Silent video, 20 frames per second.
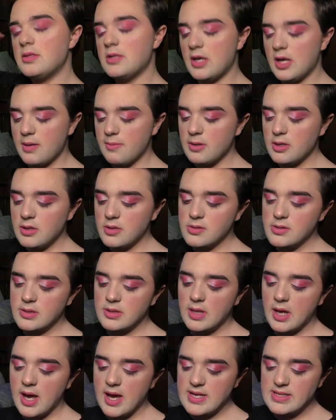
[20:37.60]
Today I'm gonna use
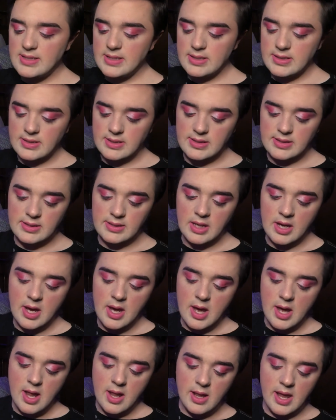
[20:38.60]
the Essence
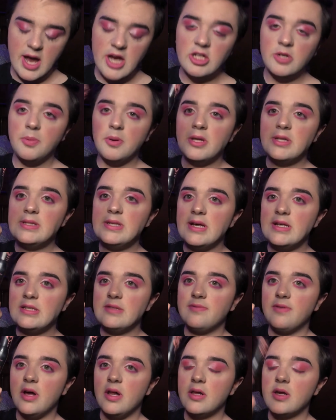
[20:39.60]
Lash Princess
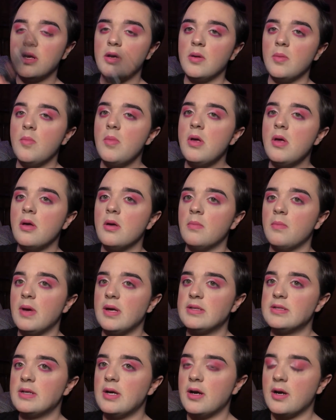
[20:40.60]
Volume
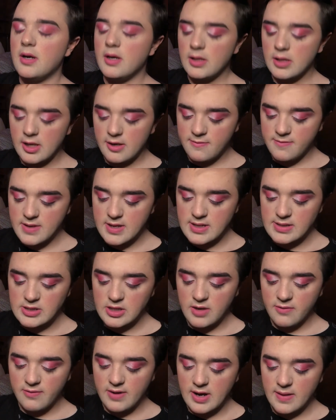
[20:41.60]
Mascara. Love this. You
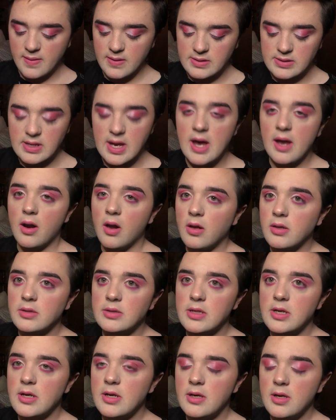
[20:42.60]
can find this at
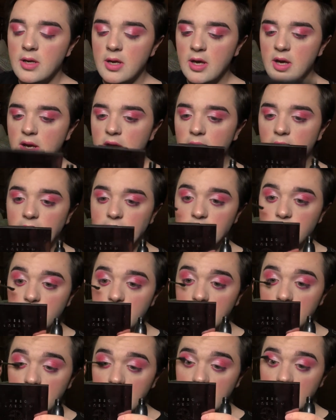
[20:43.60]
Ulta. It's
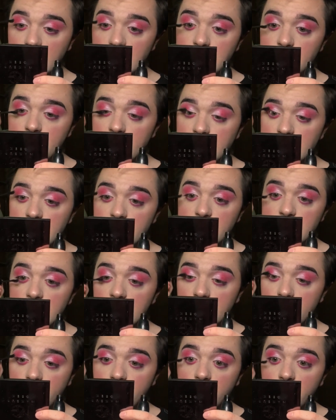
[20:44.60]
really inexpensive. It's
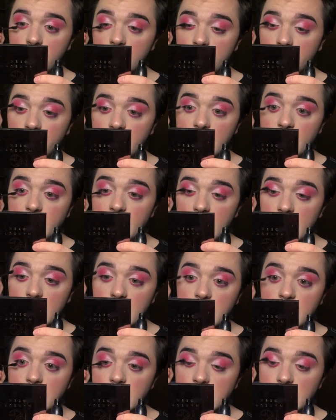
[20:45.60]
like $4 to
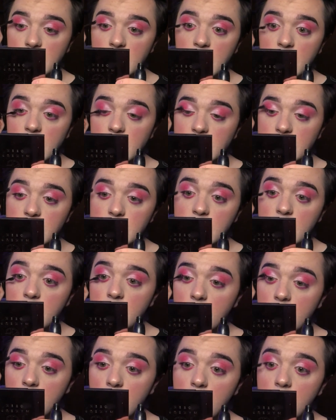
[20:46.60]
$5, and it's
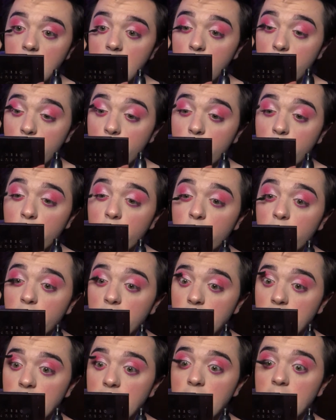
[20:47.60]

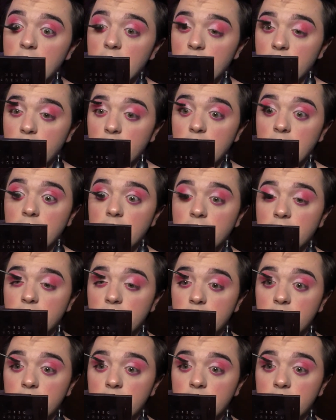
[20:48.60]
really a good one.